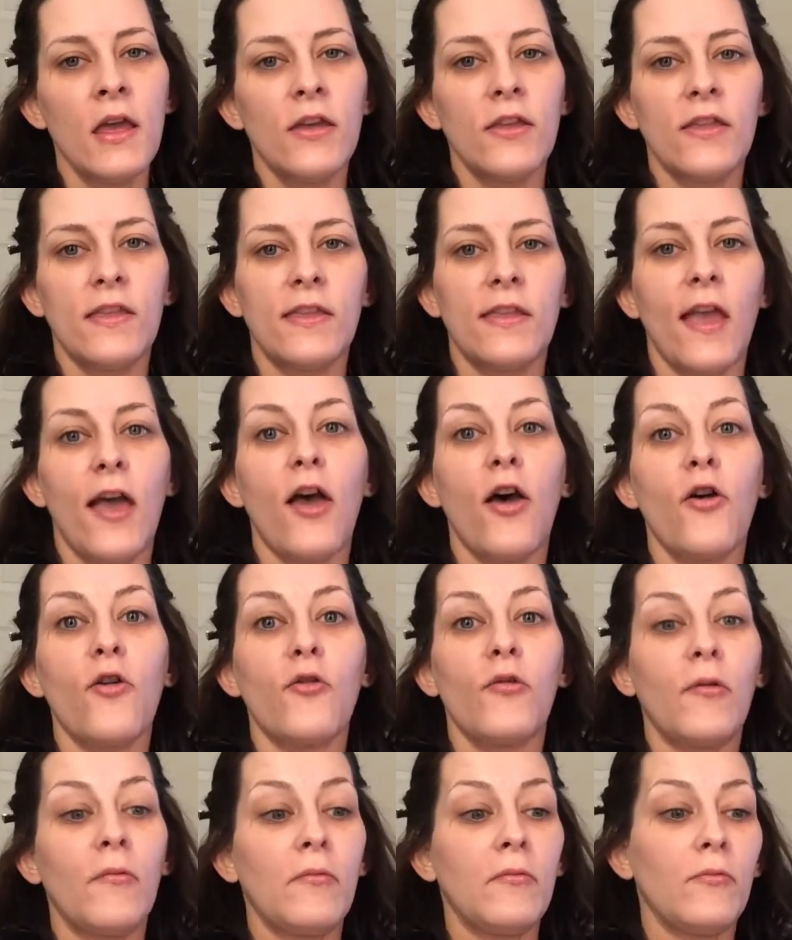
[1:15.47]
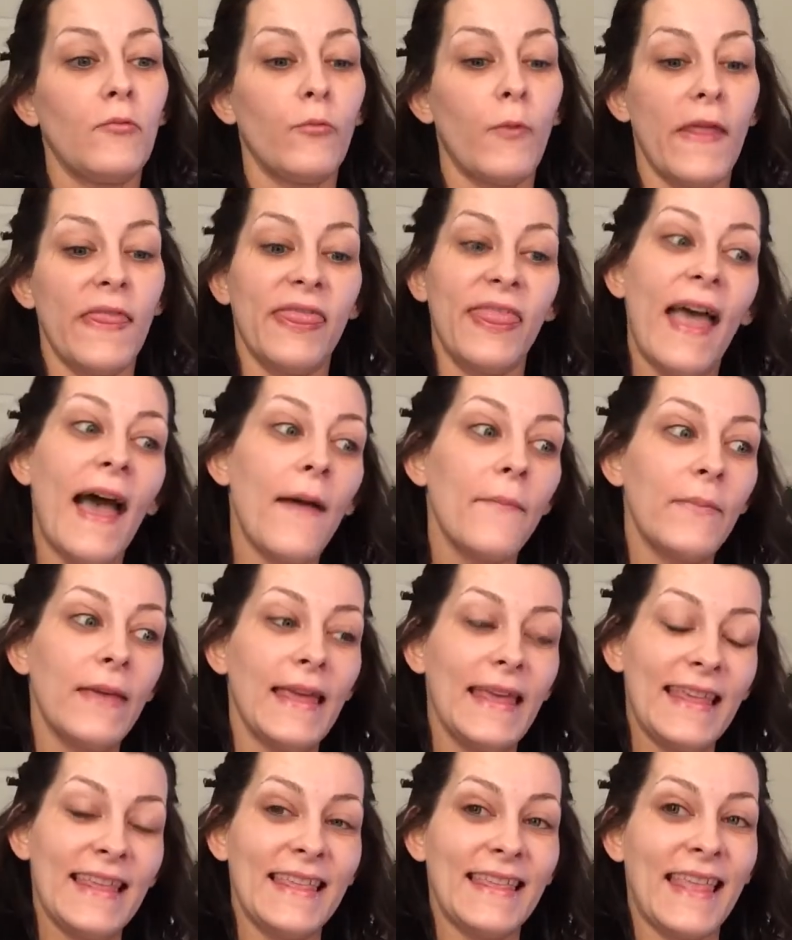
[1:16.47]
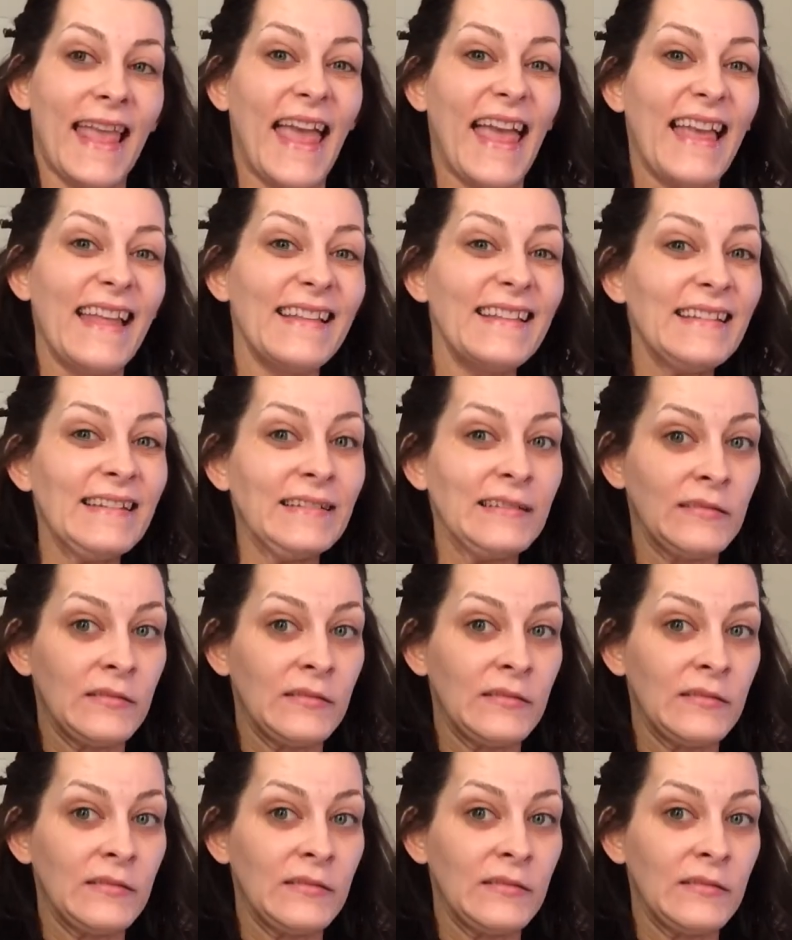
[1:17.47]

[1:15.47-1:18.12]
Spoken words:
So with that being said,